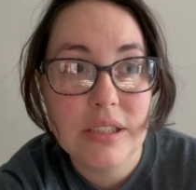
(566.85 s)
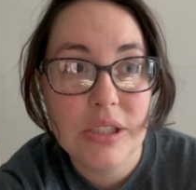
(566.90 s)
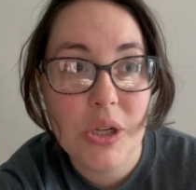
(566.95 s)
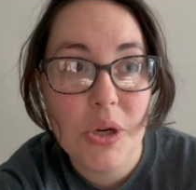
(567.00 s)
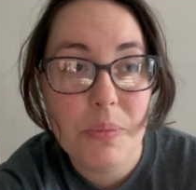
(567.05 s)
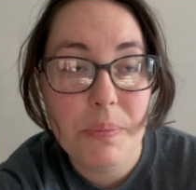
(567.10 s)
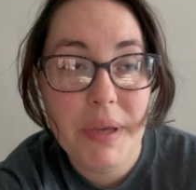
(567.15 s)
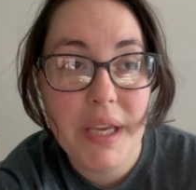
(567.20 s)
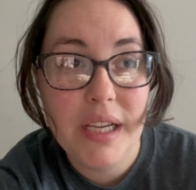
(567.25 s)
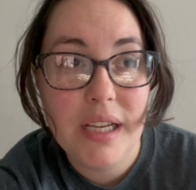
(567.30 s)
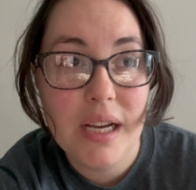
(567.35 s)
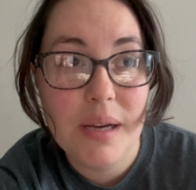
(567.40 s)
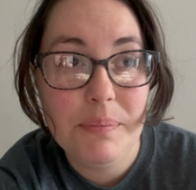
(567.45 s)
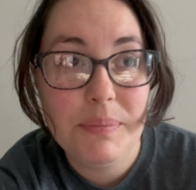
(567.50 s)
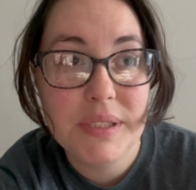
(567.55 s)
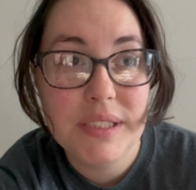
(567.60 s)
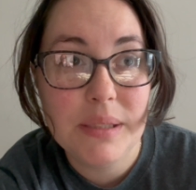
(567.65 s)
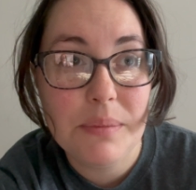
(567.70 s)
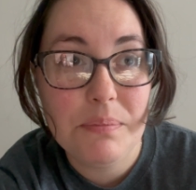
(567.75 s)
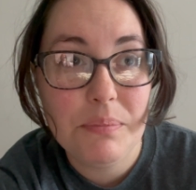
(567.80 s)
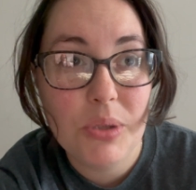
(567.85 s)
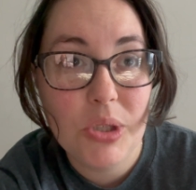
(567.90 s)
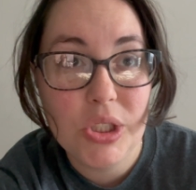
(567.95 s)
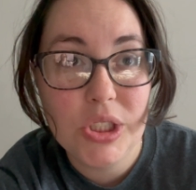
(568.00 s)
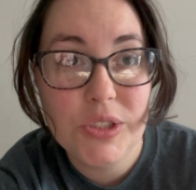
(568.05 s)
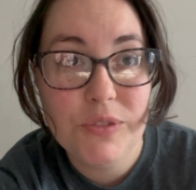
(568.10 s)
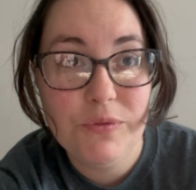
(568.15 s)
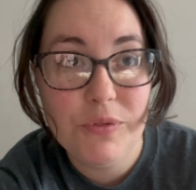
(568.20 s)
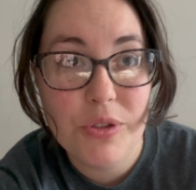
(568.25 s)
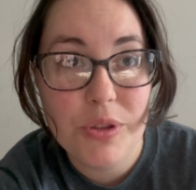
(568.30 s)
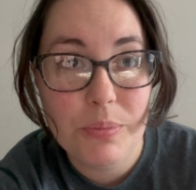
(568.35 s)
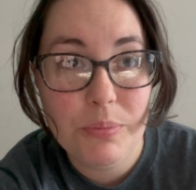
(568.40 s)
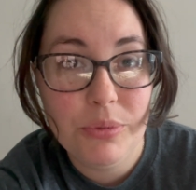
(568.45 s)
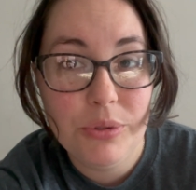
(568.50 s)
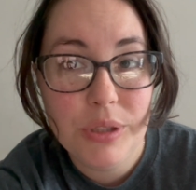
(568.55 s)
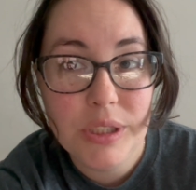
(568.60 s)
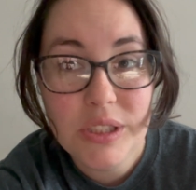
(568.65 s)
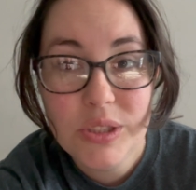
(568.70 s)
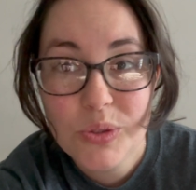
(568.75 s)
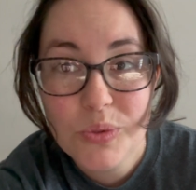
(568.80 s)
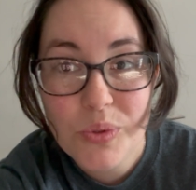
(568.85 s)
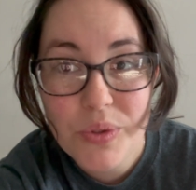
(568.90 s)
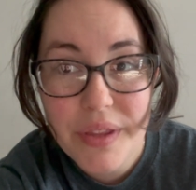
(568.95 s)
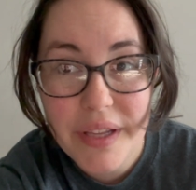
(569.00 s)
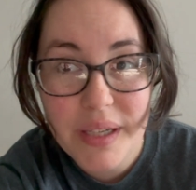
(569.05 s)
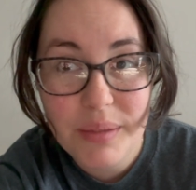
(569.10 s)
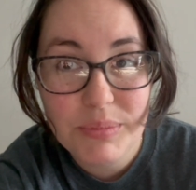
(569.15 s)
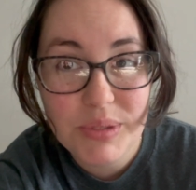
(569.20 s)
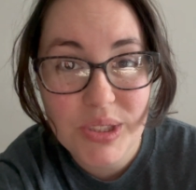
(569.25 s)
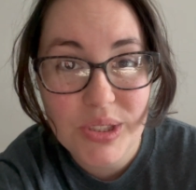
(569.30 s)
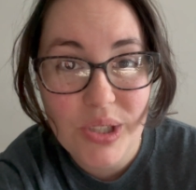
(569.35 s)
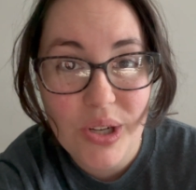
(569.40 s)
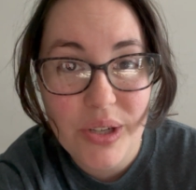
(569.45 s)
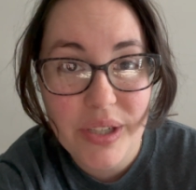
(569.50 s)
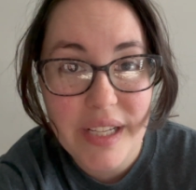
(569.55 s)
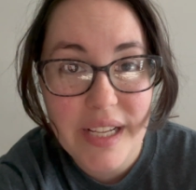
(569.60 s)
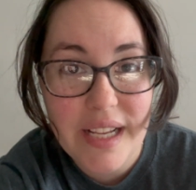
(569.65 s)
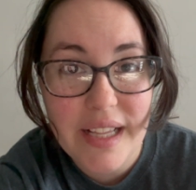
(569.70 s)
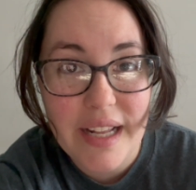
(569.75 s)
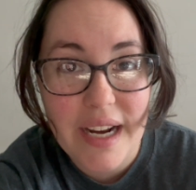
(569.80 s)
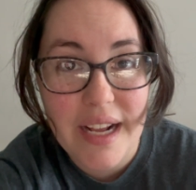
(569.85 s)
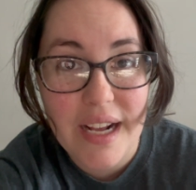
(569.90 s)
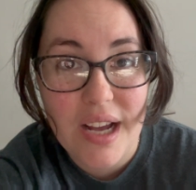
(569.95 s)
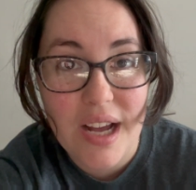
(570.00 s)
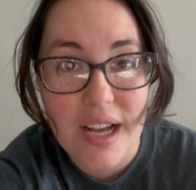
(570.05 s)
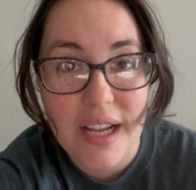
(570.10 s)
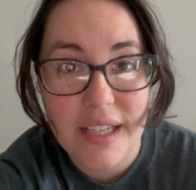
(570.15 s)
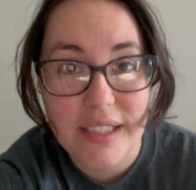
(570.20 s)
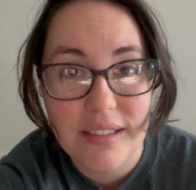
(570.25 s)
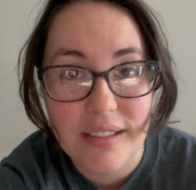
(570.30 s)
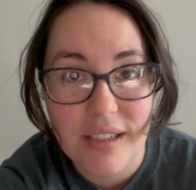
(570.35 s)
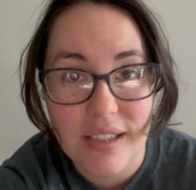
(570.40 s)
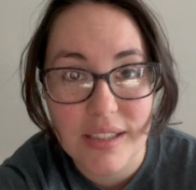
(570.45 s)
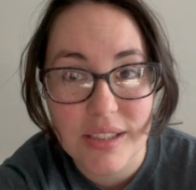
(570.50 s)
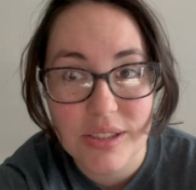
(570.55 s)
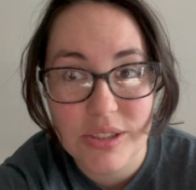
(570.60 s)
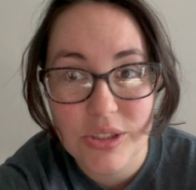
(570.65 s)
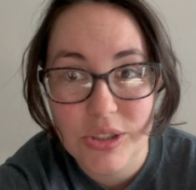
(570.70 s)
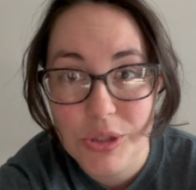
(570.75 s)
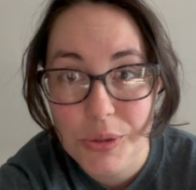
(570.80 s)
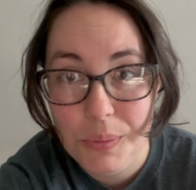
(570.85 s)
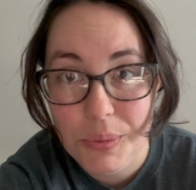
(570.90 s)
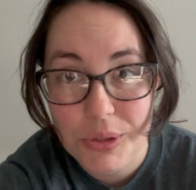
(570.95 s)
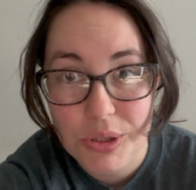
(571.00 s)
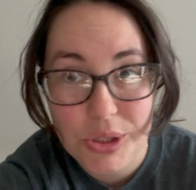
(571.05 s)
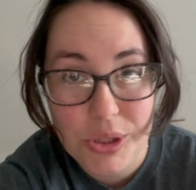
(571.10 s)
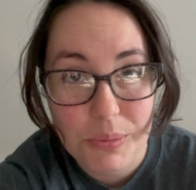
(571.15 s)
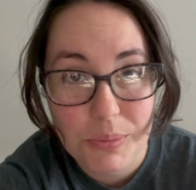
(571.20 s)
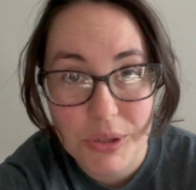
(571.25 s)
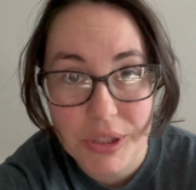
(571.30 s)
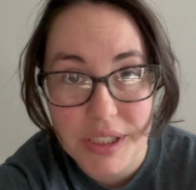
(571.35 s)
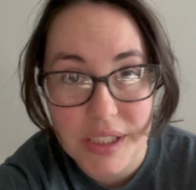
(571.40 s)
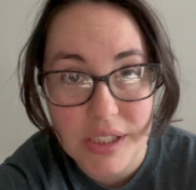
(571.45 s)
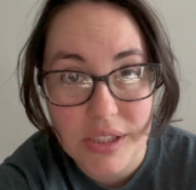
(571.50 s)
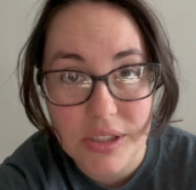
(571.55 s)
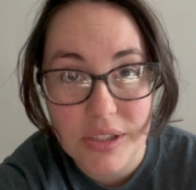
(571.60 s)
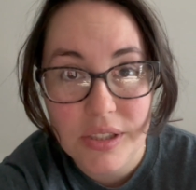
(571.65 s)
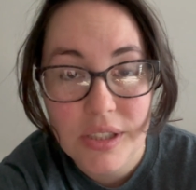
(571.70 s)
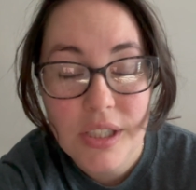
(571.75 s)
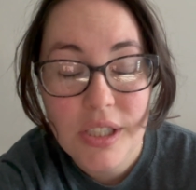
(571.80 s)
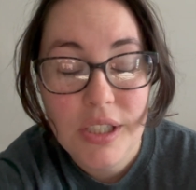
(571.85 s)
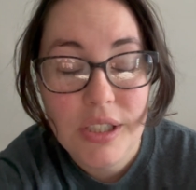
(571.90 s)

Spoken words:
go pick up some books for the preschool that I'm starting that I got on a super, super deal